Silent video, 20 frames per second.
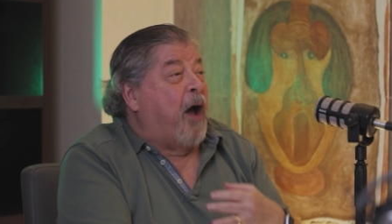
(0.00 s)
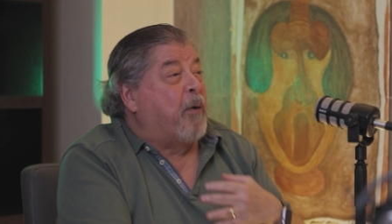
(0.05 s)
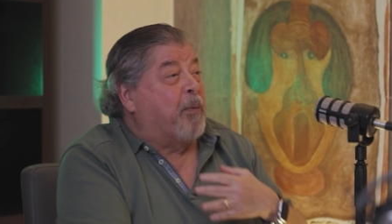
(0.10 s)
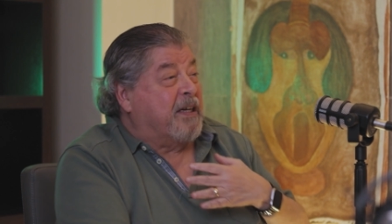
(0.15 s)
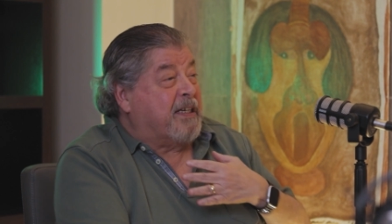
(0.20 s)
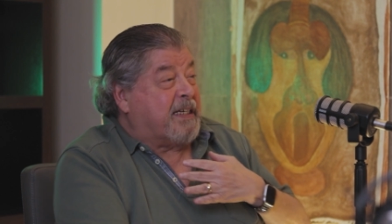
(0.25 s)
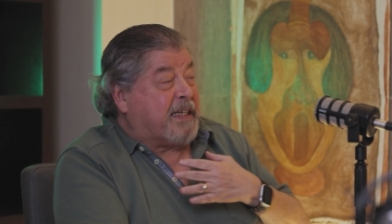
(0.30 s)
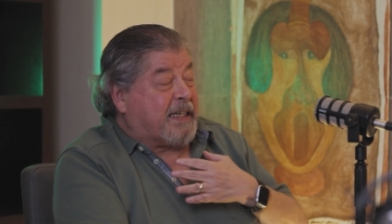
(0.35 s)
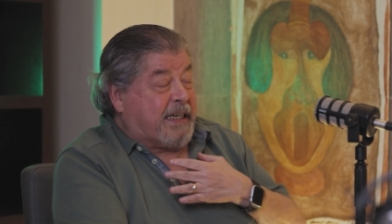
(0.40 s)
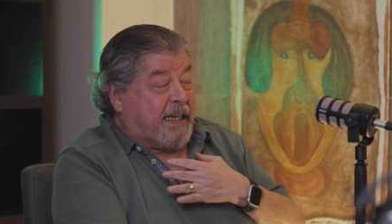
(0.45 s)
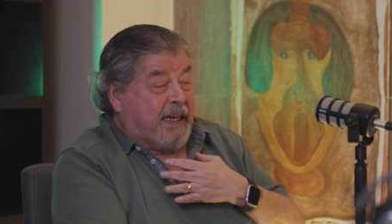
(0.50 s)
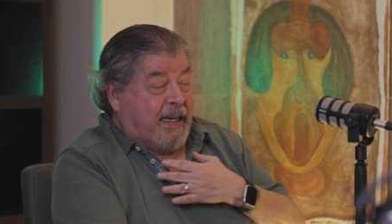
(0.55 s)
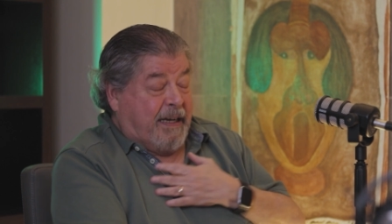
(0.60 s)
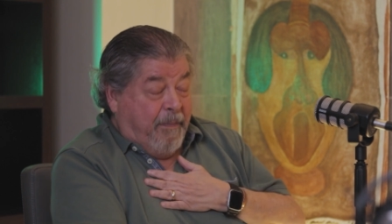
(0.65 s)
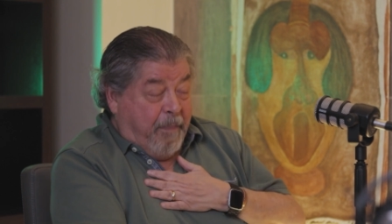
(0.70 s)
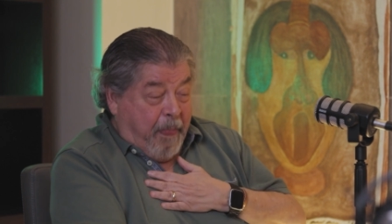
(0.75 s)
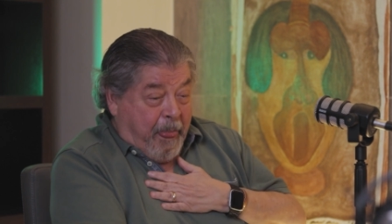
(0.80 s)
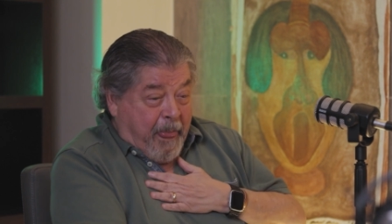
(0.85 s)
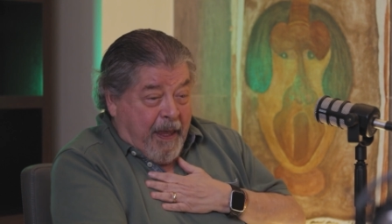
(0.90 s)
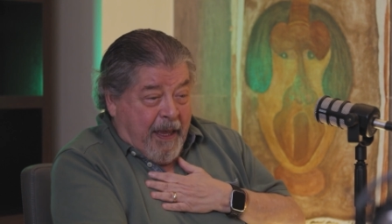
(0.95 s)
So I
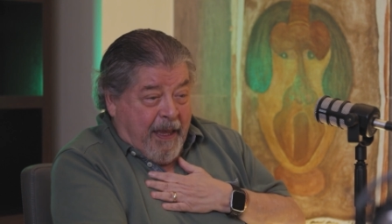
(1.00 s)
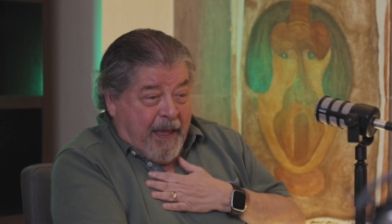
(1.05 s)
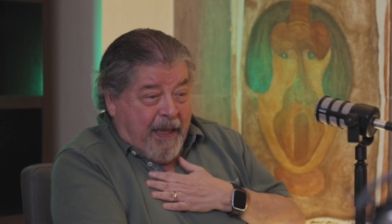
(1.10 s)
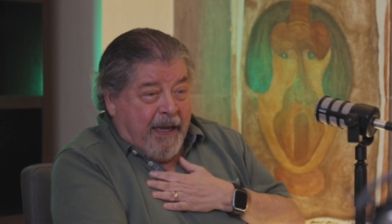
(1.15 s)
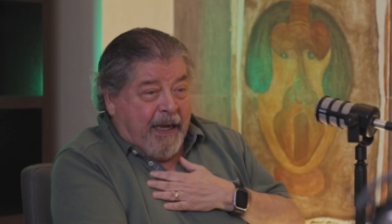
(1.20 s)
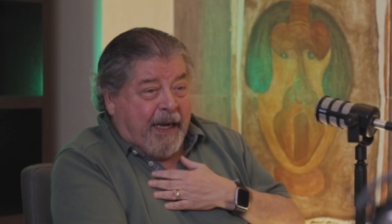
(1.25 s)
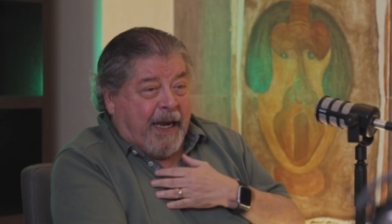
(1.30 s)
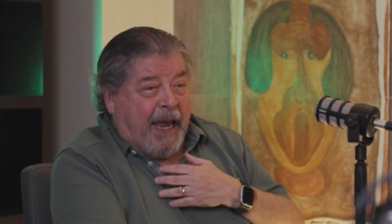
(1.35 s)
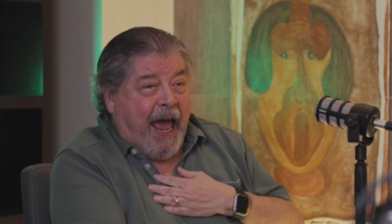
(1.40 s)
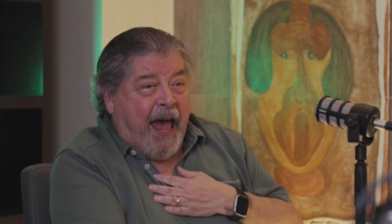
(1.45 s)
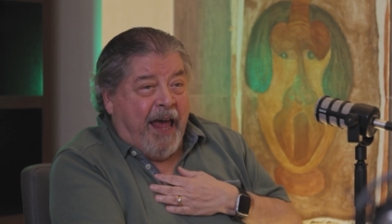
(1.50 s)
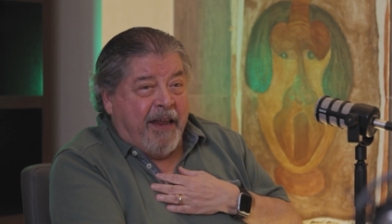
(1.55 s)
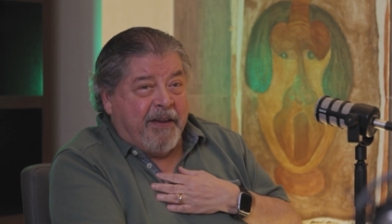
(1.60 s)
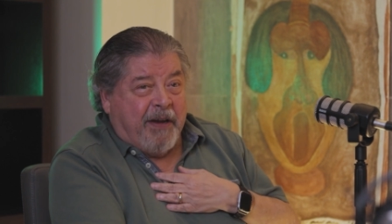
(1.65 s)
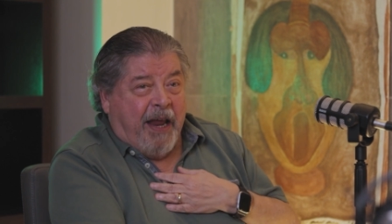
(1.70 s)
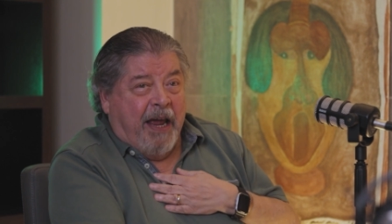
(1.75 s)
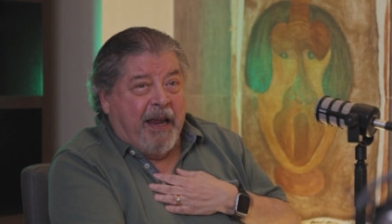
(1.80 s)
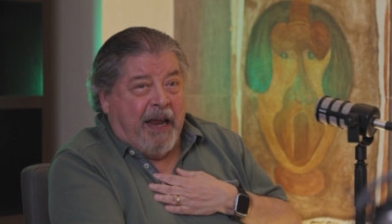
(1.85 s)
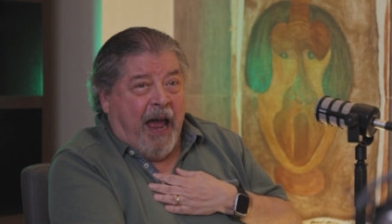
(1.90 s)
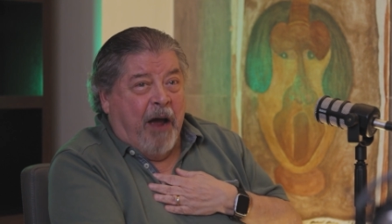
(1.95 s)
was
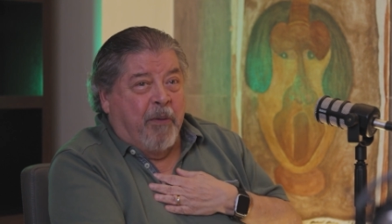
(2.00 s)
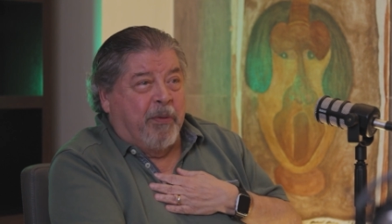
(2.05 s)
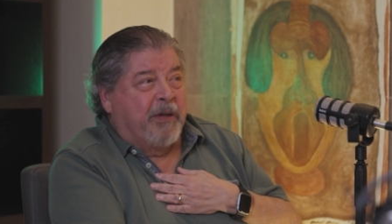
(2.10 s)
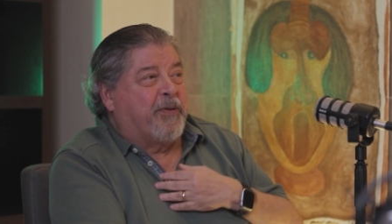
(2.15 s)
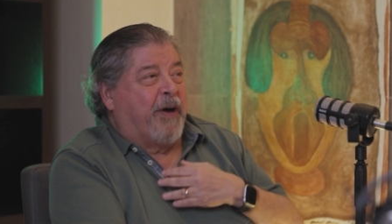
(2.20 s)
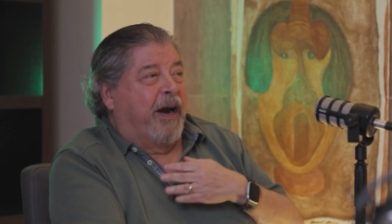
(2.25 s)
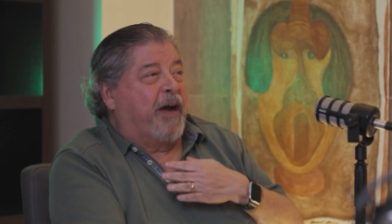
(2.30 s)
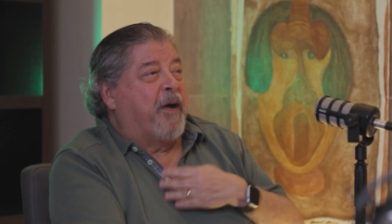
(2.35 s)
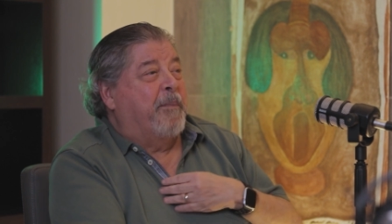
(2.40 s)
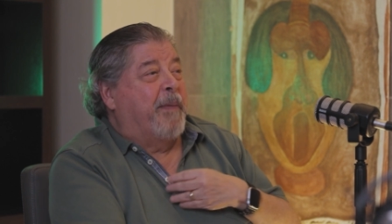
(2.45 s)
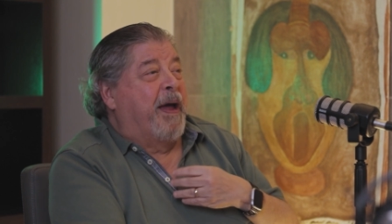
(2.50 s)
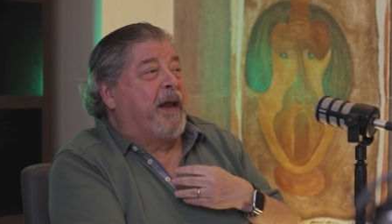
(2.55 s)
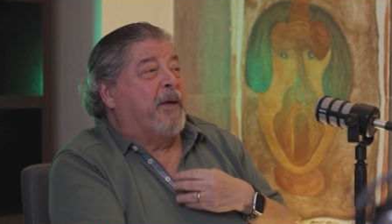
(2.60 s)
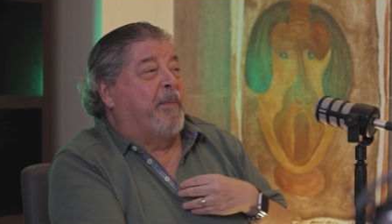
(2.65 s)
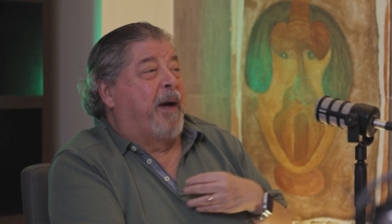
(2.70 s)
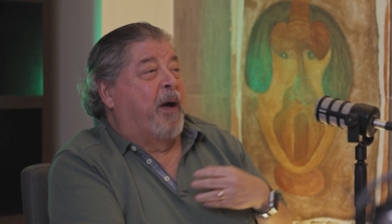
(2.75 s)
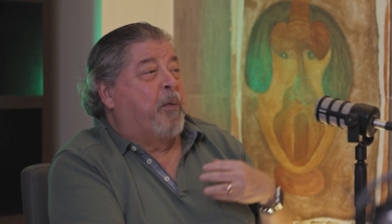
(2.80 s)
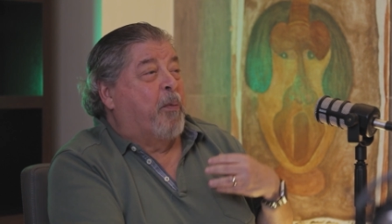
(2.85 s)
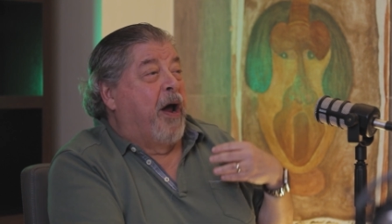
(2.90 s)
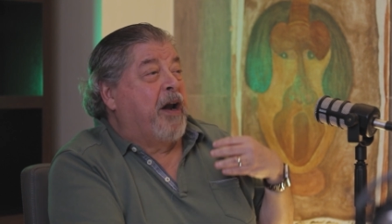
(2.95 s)
cast. I, I was
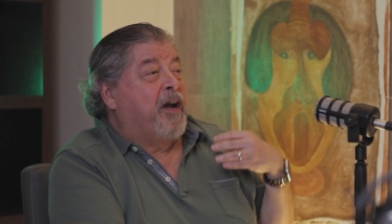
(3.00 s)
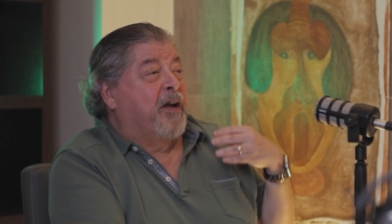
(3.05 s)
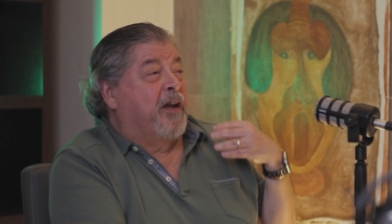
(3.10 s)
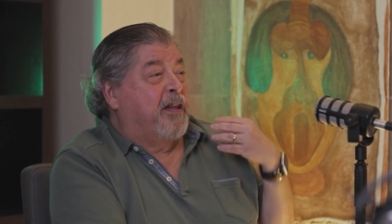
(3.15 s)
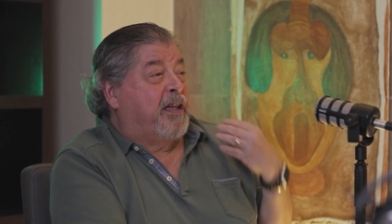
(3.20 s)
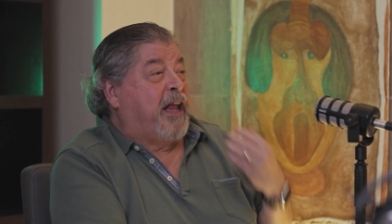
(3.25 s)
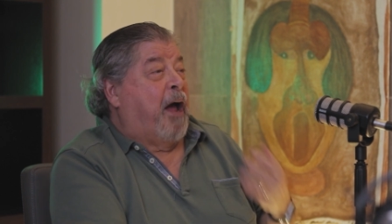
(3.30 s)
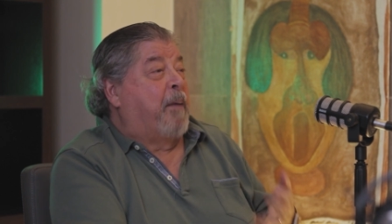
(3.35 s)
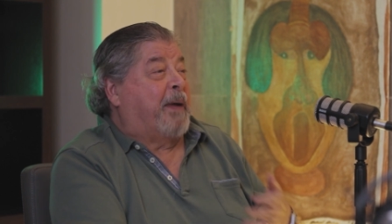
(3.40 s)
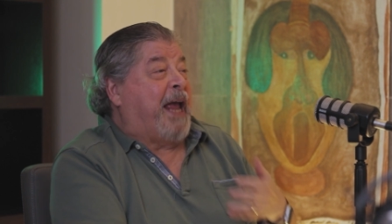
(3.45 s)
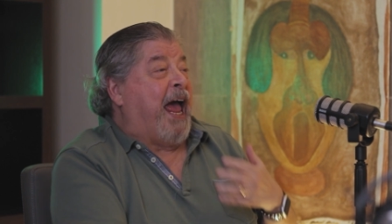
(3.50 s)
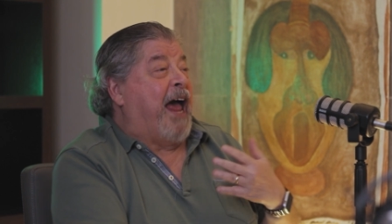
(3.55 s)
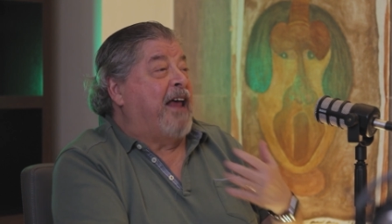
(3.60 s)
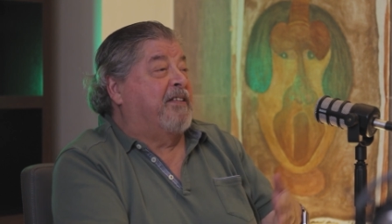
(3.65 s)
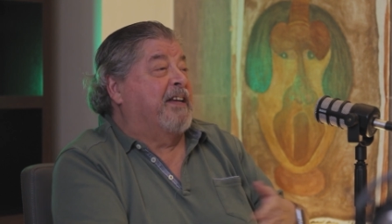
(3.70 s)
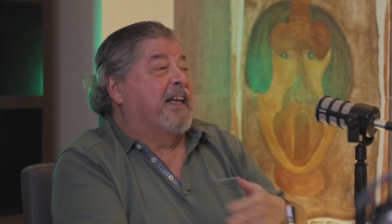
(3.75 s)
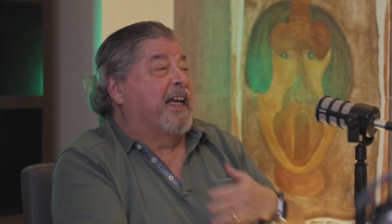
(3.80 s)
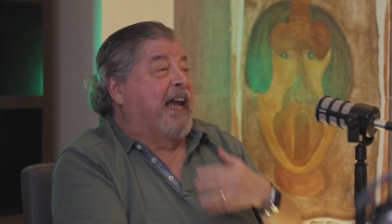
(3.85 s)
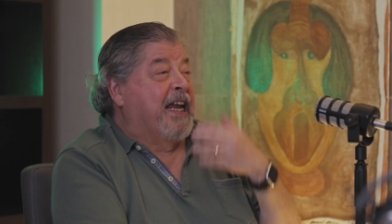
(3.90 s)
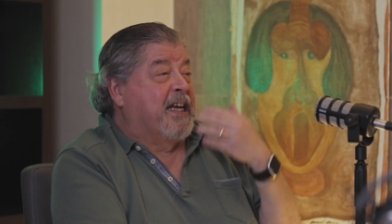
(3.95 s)
recommended by one of the
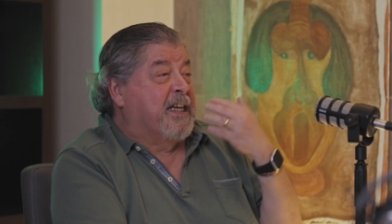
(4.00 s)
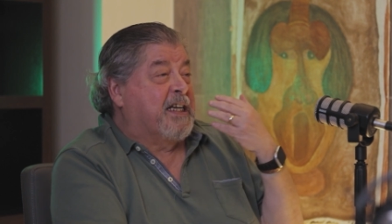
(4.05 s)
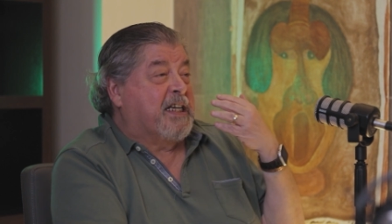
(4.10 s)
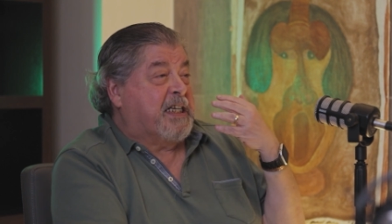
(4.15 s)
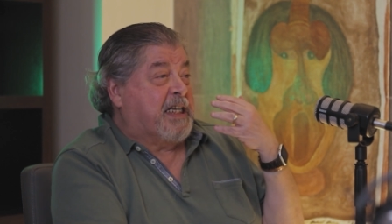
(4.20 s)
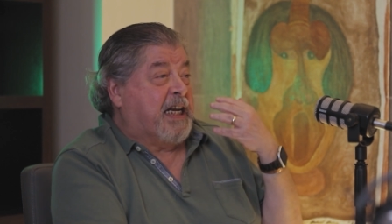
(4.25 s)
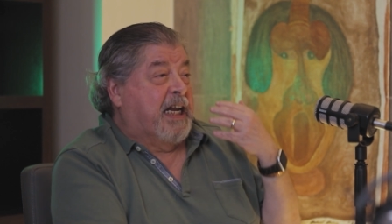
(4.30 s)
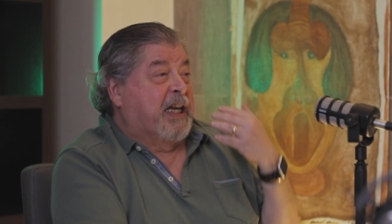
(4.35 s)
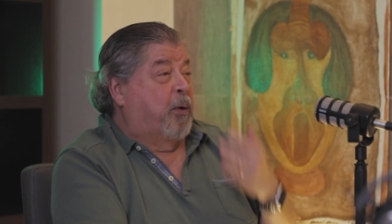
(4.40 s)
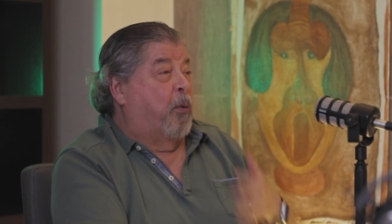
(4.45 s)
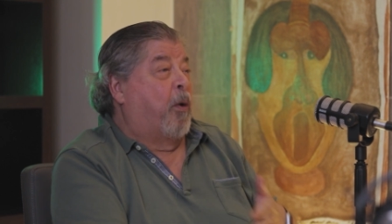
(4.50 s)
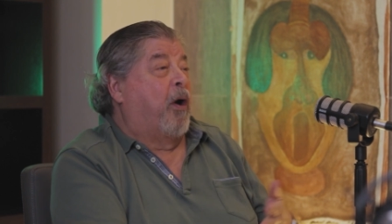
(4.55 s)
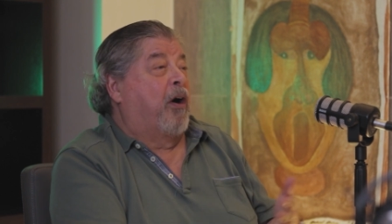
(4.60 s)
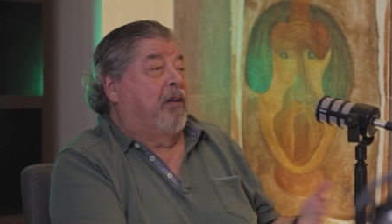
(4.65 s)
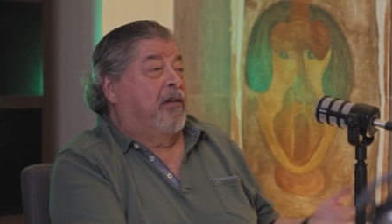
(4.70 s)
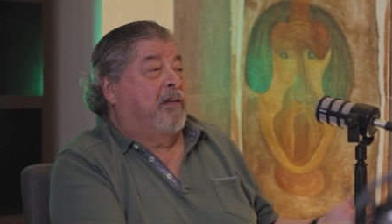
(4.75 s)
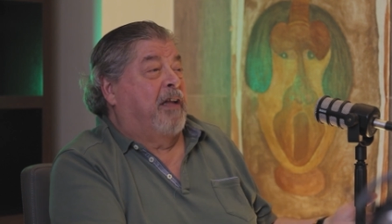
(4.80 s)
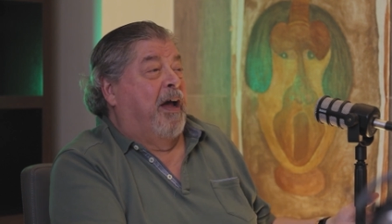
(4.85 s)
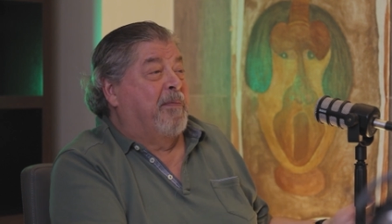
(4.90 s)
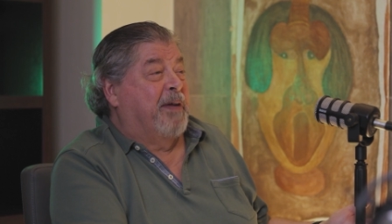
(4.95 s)
top casting agents
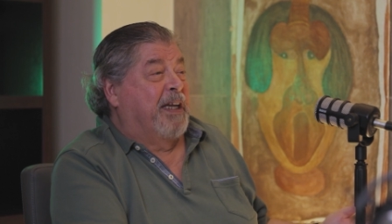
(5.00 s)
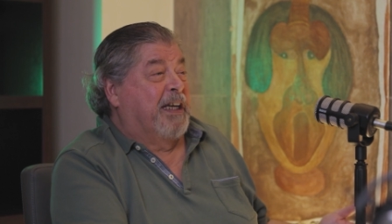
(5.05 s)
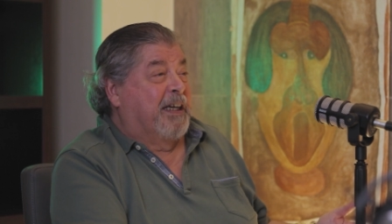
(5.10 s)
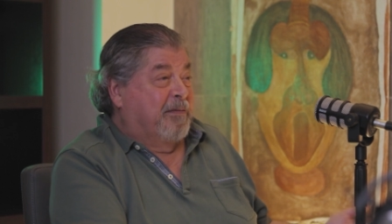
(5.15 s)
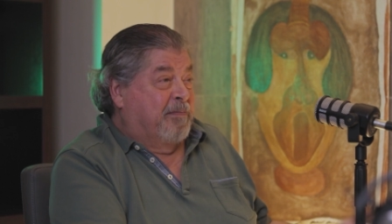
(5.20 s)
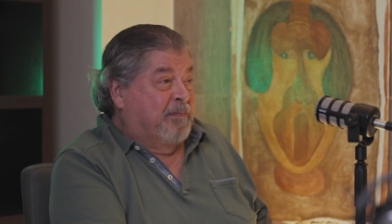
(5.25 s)
in the world.